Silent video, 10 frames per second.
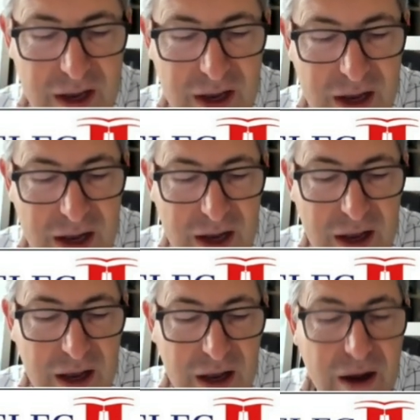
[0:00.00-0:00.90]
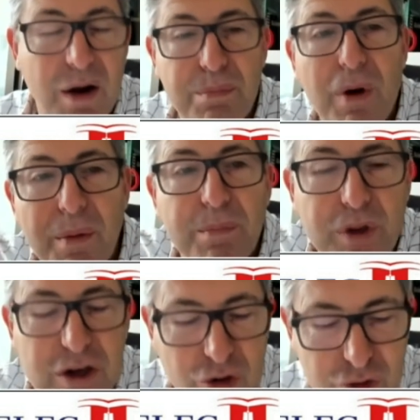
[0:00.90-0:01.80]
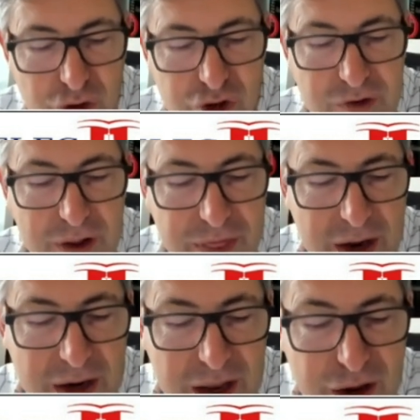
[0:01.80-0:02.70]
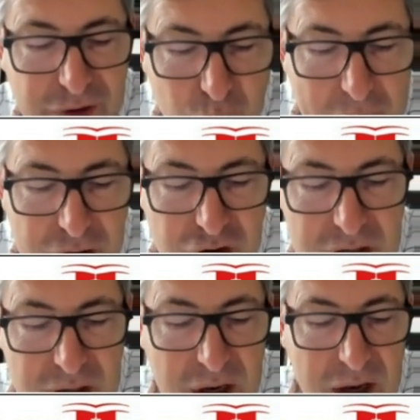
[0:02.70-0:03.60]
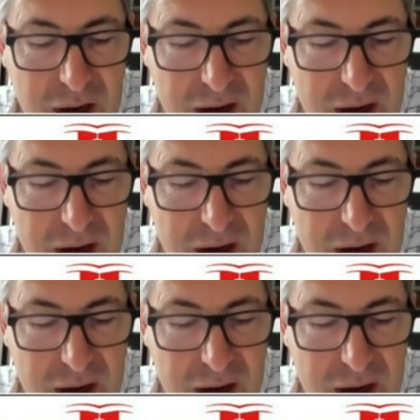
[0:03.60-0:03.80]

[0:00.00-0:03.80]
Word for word: uh, po potential solutions, and then evaluating